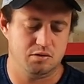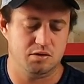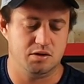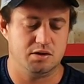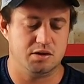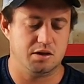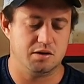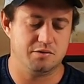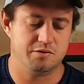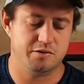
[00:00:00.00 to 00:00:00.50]

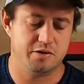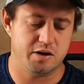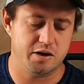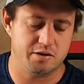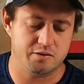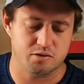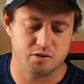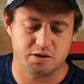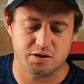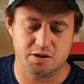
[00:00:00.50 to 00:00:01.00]
There's like
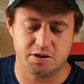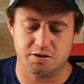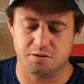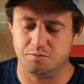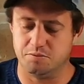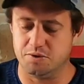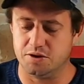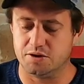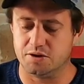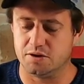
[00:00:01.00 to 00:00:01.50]
5 or 6
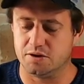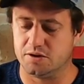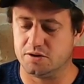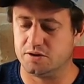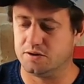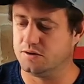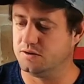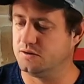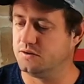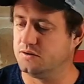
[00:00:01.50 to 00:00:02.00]
meters
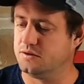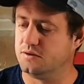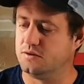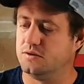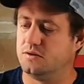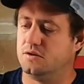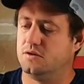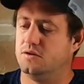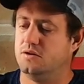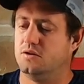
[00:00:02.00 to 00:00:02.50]

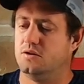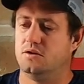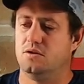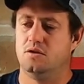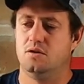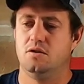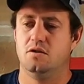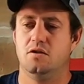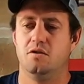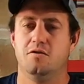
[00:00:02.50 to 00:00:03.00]

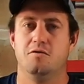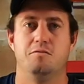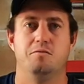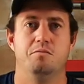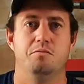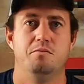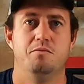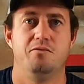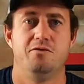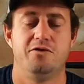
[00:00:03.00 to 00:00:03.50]
of
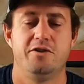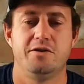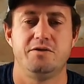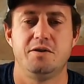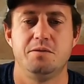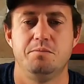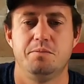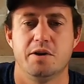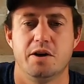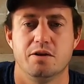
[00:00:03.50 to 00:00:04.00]

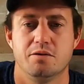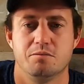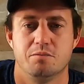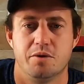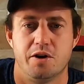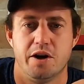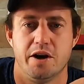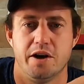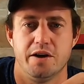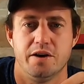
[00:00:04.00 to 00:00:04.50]
50 pound
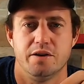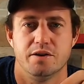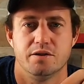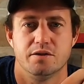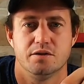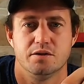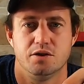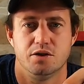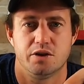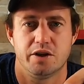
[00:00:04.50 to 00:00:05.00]
braid.
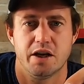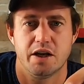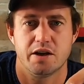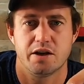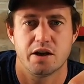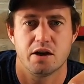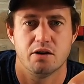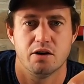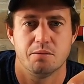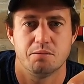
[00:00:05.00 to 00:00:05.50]
You can
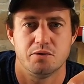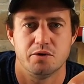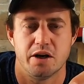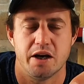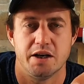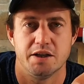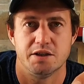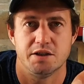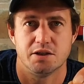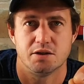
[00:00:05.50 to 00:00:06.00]
go up to
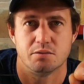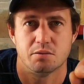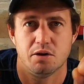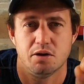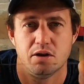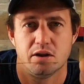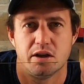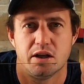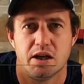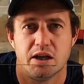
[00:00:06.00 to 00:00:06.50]
80 as
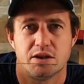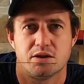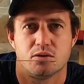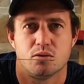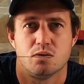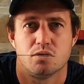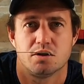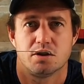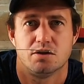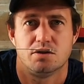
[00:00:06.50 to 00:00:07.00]
well and that's
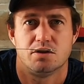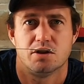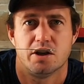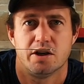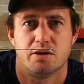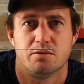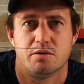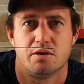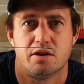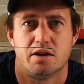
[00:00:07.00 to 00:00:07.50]
also
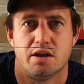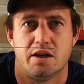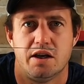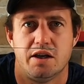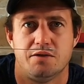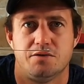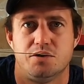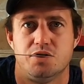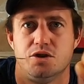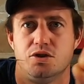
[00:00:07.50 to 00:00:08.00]
tied with an
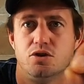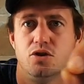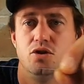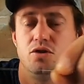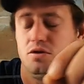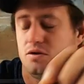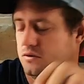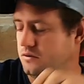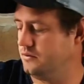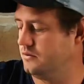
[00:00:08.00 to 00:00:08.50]
FG
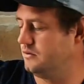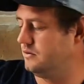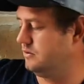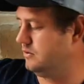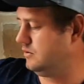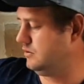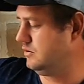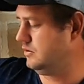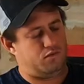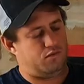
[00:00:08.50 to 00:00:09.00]
knot
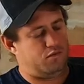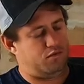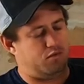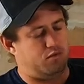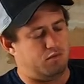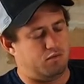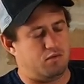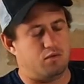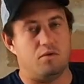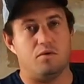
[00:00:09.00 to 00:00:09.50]

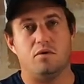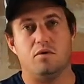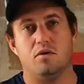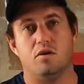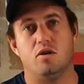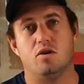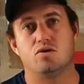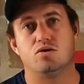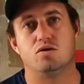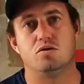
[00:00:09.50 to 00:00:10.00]

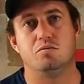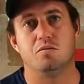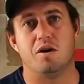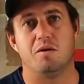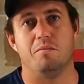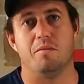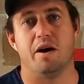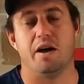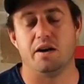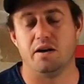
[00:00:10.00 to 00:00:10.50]
onto my
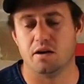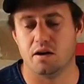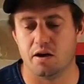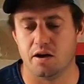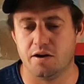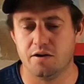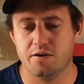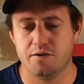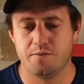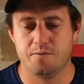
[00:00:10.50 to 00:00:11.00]
main
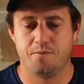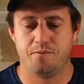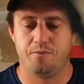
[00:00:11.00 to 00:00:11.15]
line.